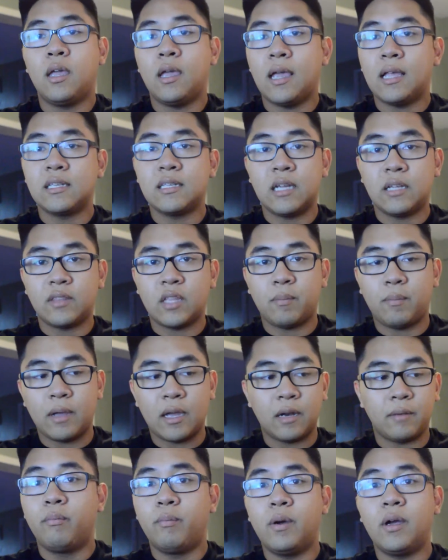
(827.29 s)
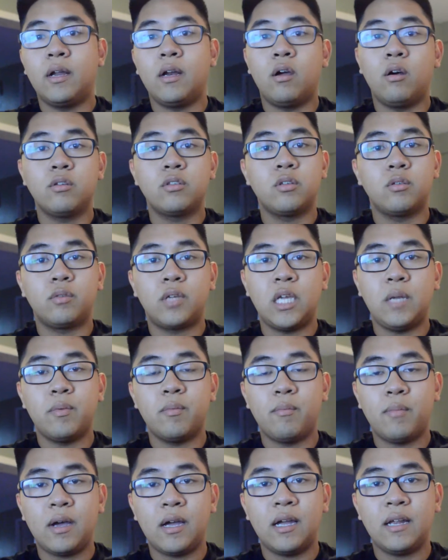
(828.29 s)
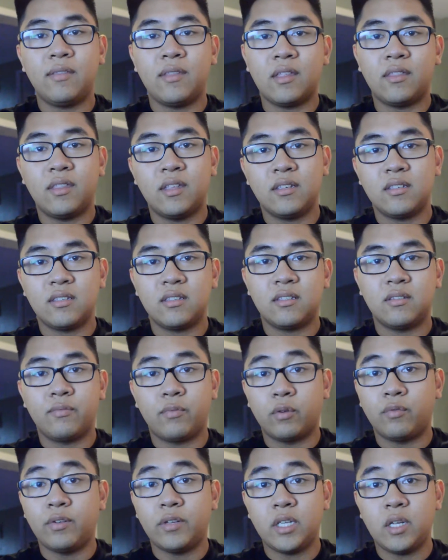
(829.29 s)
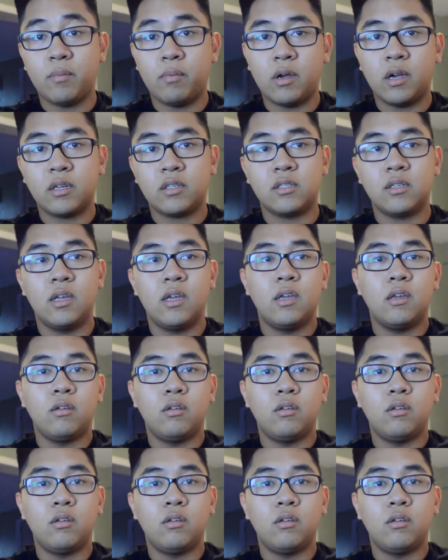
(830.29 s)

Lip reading: it's not that bad. But also keep in mind that this, for $50,